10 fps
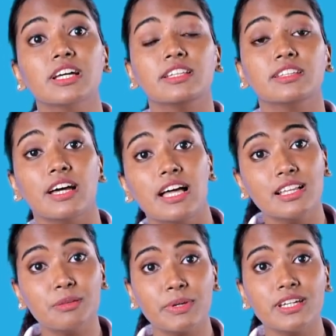The
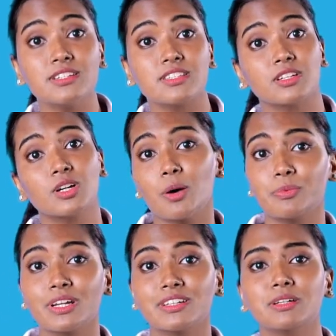LLP is
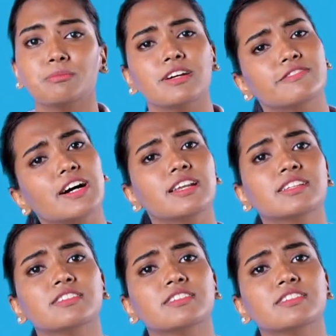incorporated by filing